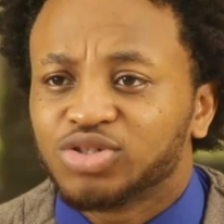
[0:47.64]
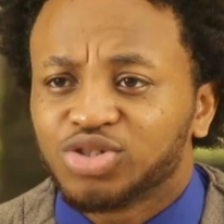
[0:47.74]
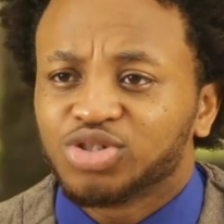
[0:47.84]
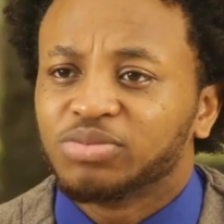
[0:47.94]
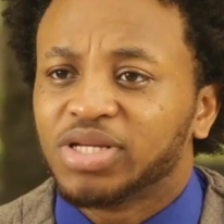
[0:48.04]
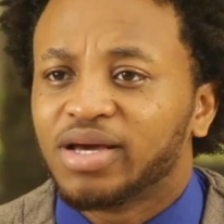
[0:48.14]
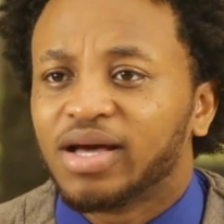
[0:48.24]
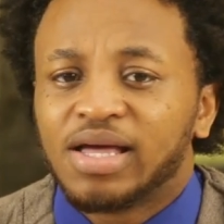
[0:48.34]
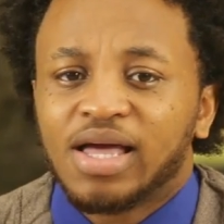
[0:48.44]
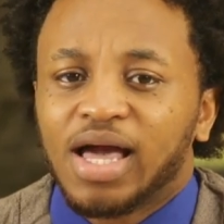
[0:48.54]
on social
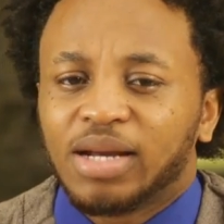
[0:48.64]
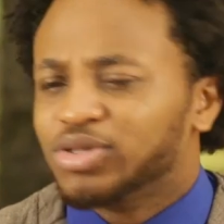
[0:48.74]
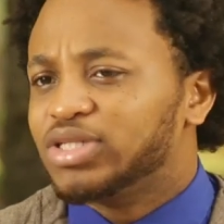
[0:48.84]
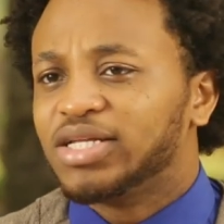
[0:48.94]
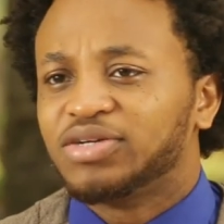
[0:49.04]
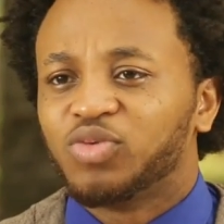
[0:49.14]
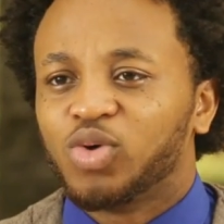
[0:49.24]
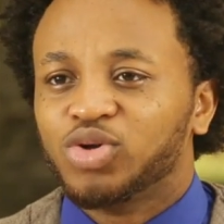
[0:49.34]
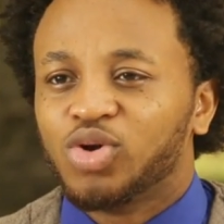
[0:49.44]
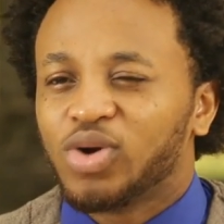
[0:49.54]
media, and I'm going to let
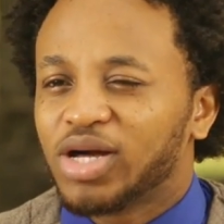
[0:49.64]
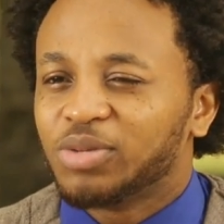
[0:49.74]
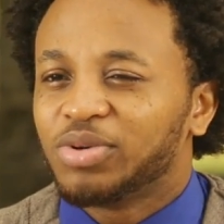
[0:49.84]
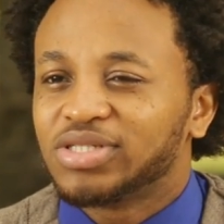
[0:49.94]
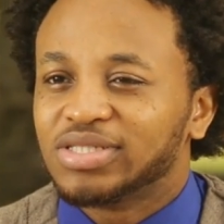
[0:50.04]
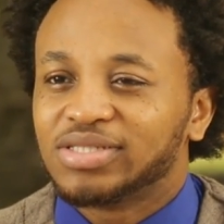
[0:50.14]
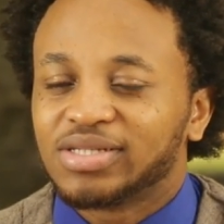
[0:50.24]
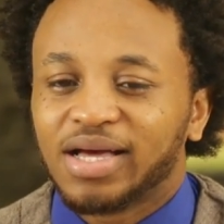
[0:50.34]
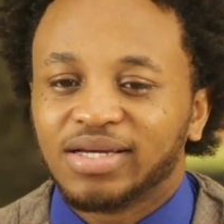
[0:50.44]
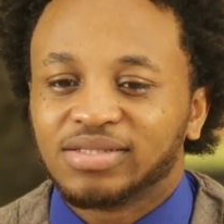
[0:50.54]
everyone know what kind of person
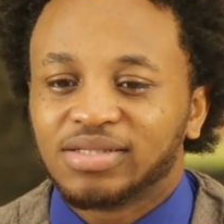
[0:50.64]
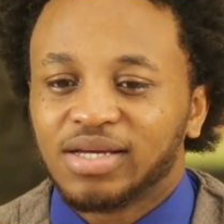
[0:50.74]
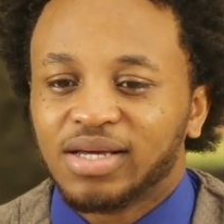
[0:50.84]
this guy is.